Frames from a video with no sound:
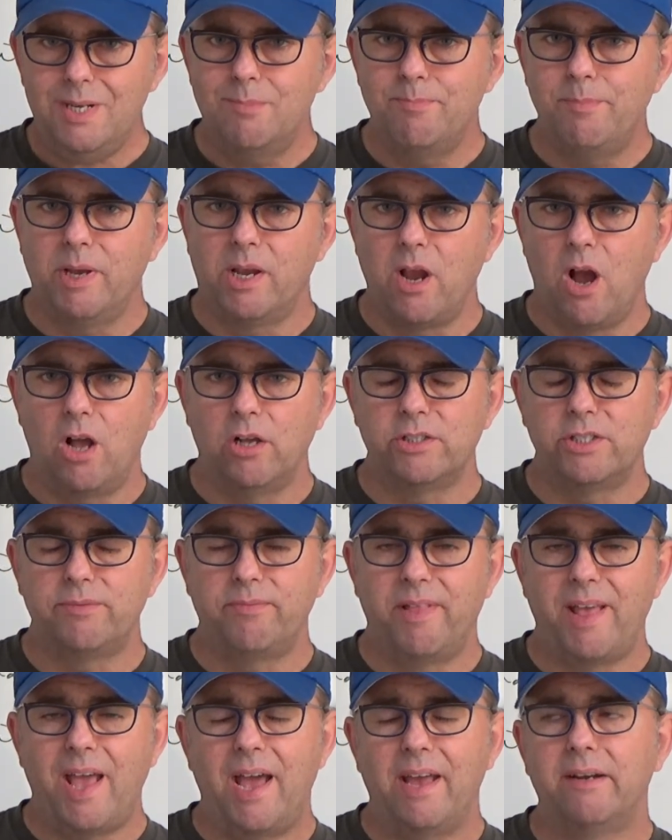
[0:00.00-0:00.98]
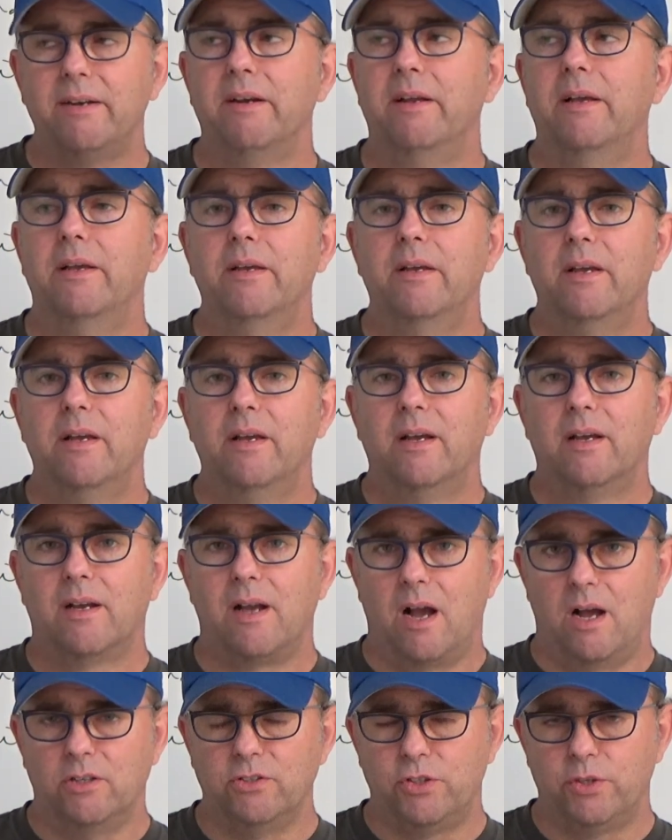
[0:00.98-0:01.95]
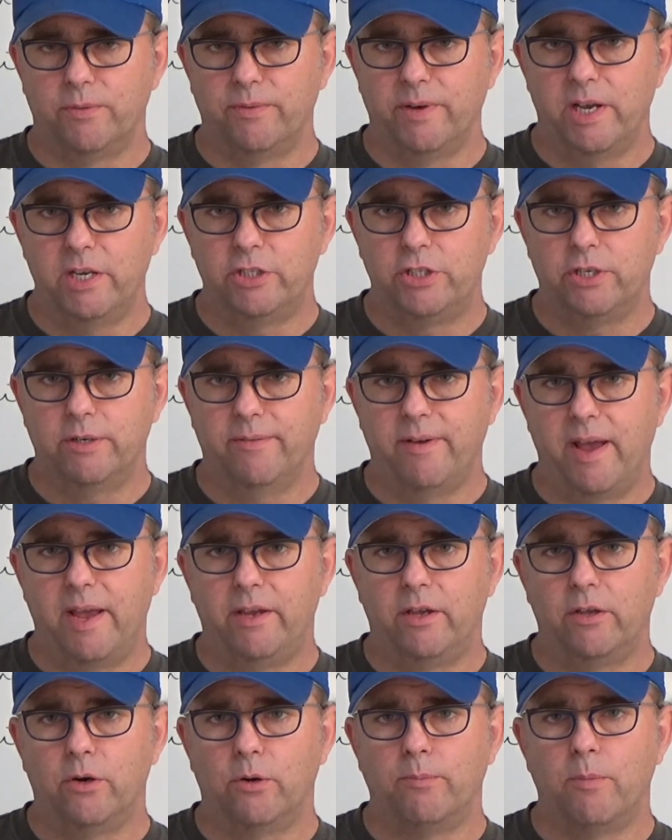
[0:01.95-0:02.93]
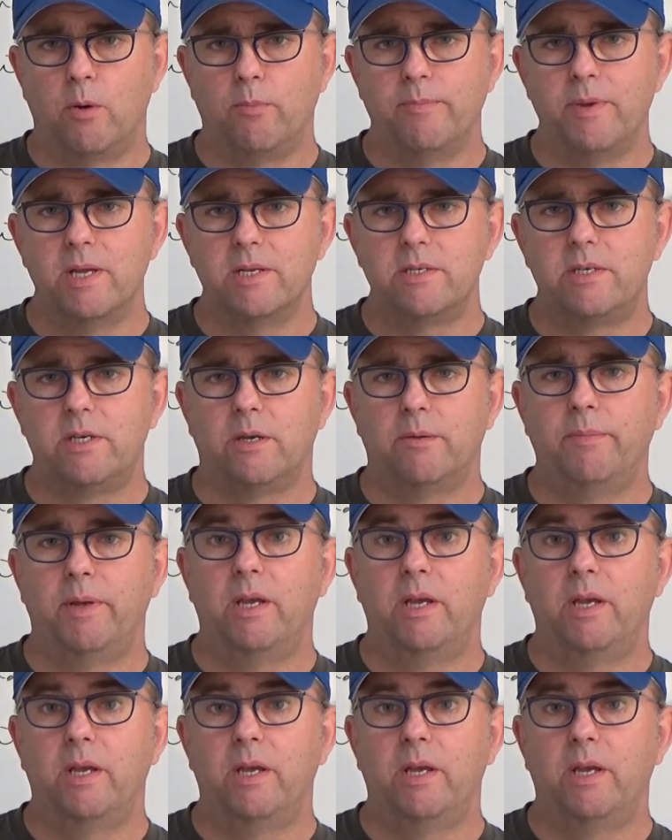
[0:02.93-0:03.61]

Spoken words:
because of that conservation of angular momentum,